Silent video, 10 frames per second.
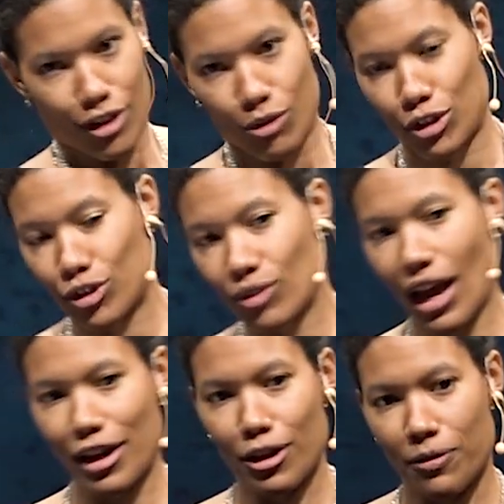would you
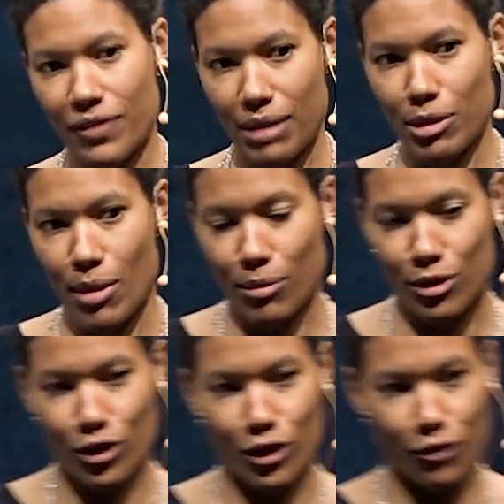lie to your family
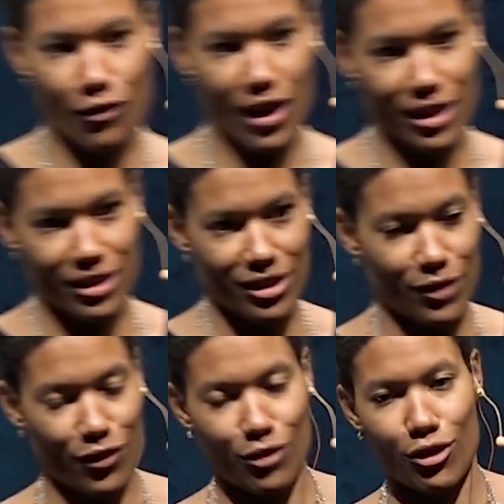members or your friends
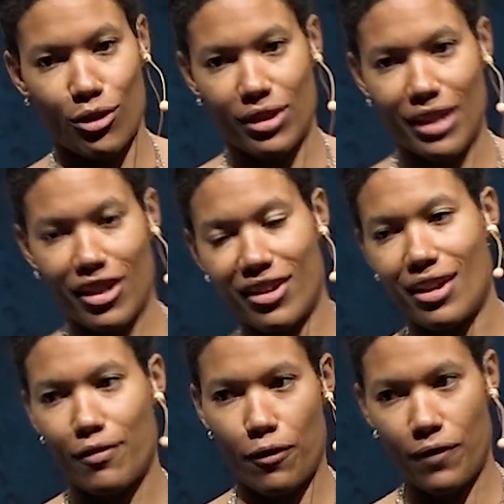if you knew that they could
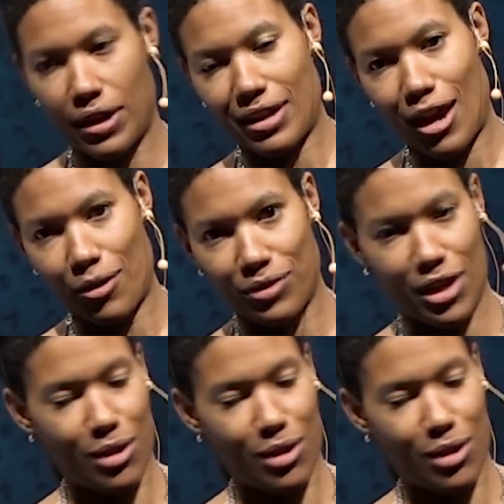never find out that